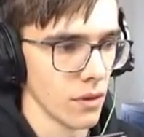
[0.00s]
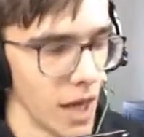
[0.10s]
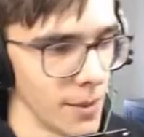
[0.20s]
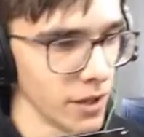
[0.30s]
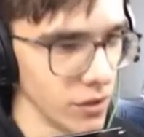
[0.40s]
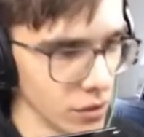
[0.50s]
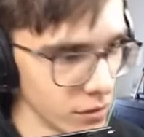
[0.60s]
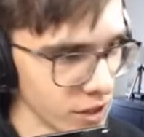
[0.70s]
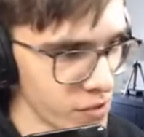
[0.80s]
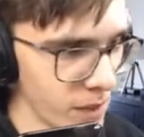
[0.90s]
I'm like
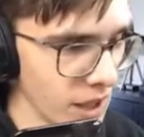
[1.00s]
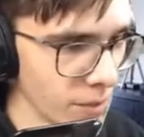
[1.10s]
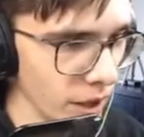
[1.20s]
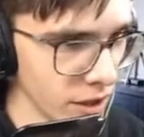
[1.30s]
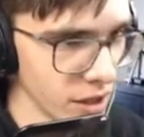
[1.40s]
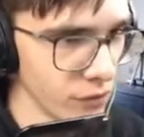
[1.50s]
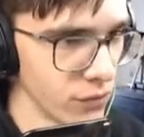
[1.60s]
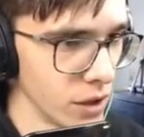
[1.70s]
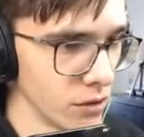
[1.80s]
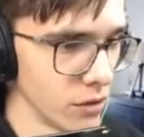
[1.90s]
always playing Minecraft
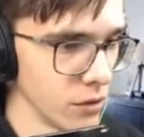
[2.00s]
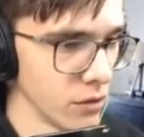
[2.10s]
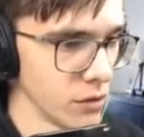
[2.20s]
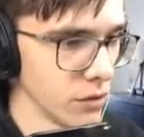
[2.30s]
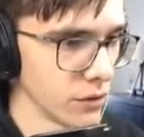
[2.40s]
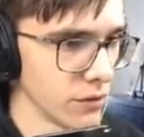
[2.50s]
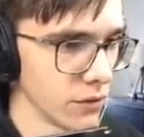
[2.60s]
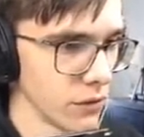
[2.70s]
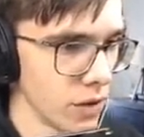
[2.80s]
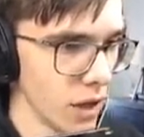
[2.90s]

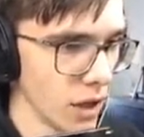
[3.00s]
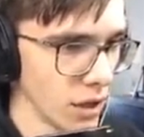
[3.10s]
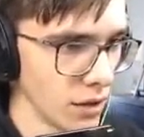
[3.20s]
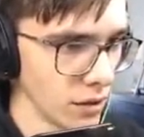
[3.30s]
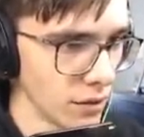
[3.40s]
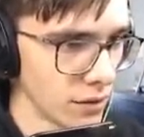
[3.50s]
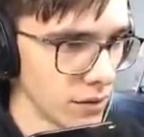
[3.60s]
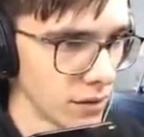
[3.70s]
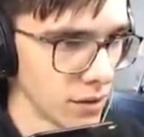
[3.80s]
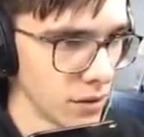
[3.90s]
1.8.
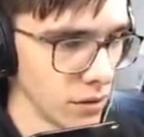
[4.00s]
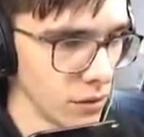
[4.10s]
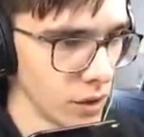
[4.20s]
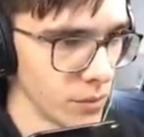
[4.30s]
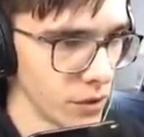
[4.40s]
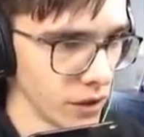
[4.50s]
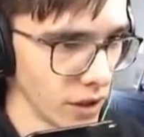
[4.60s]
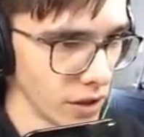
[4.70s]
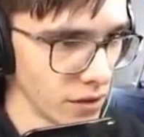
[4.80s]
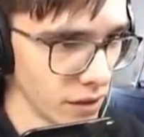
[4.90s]

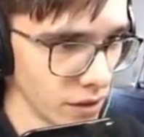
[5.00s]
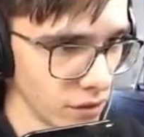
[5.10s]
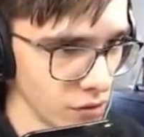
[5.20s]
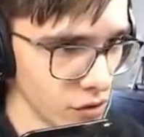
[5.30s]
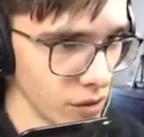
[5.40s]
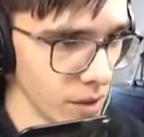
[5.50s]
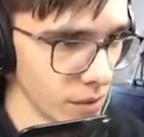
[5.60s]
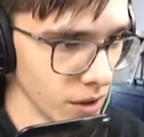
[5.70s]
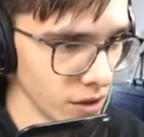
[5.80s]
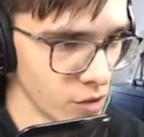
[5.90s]
1.8 and so I'm
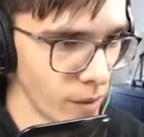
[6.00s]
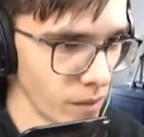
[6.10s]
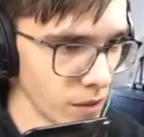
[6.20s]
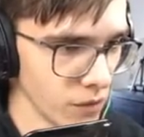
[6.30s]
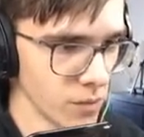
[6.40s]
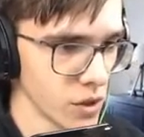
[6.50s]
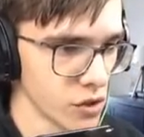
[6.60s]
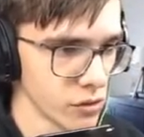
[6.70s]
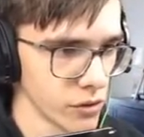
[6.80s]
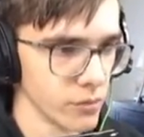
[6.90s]
like spamming with my
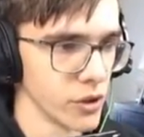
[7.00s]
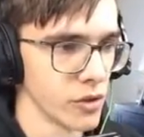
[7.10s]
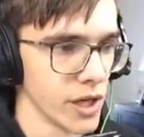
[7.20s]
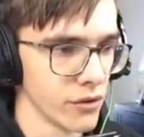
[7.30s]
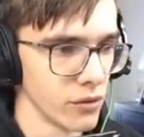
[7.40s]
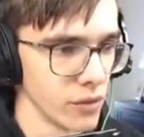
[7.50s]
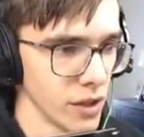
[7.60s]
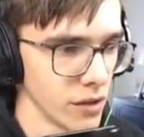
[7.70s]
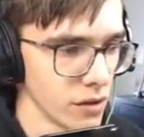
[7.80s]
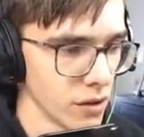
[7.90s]
sword but you have to
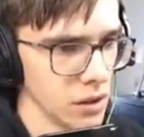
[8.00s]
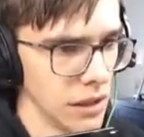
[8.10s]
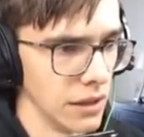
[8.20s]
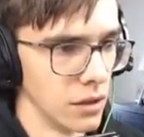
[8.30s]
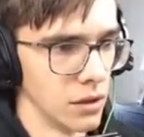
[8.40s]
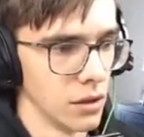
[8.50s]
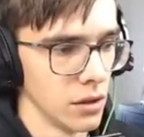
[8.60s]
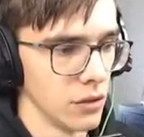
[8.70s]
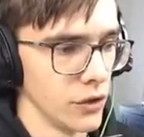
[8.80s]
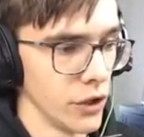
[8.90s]
wait. Ah!
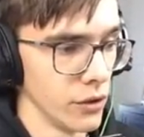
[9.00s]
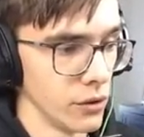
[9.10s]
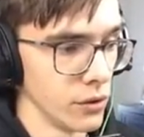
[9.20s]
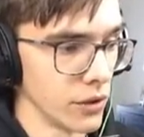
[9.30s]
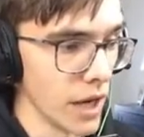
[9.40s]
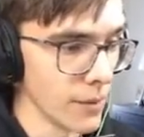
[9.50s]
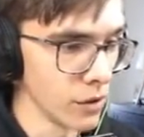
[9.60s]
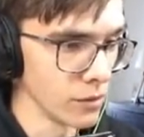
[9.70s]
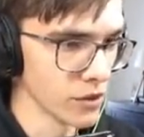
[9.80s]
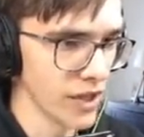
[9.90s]
Dude, I'm
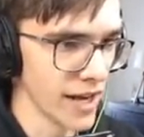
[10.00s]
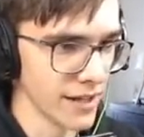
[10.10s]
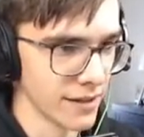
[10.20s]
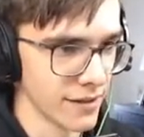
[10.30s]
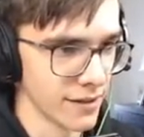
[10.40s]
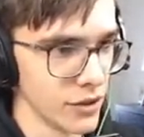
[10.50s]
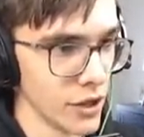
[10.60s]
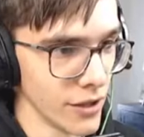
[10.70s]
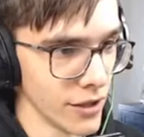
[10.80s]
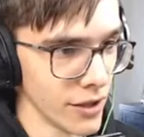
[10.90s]
almost dead.
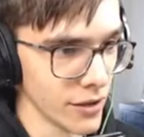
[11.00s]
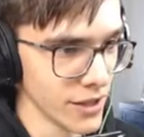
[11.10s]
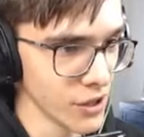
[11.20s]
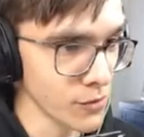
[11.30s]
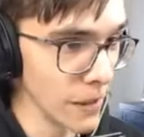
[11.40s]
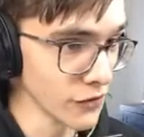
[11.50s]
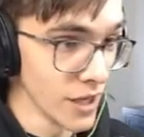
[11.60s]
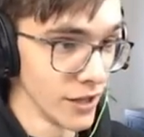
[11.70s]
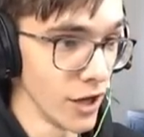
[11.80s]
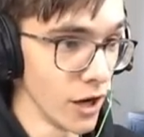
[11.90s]
No, no, no, there's a small...
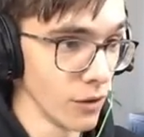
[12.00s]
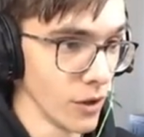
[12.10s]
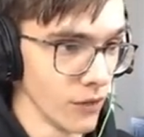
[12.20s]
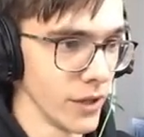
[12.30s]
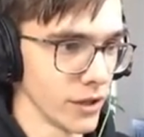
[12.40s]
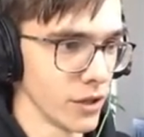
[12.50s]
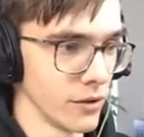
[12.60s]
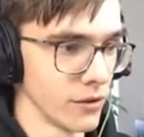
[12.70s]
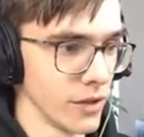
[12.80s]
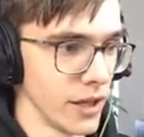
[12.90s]
No, we are
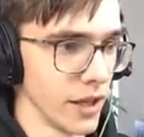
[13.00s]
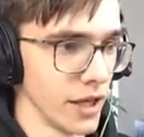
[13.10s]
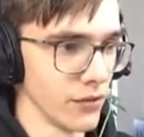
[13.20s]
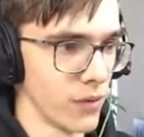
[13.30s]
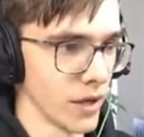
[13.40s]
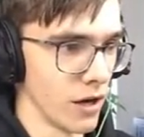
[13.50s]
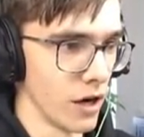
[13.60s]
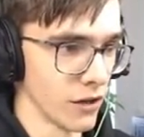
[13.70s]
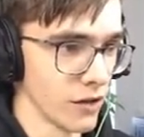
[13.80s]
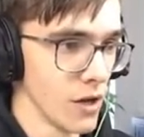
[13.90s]
going to die. I have one
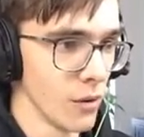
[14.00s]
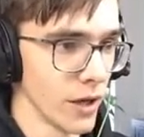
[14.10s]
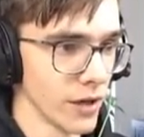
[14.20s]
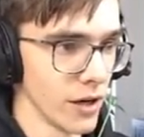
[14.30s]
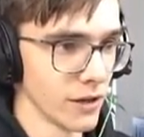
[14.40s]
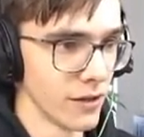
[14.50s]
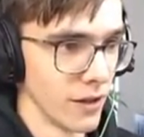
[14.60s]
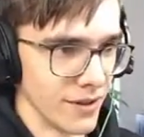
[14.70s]
heart. One heart.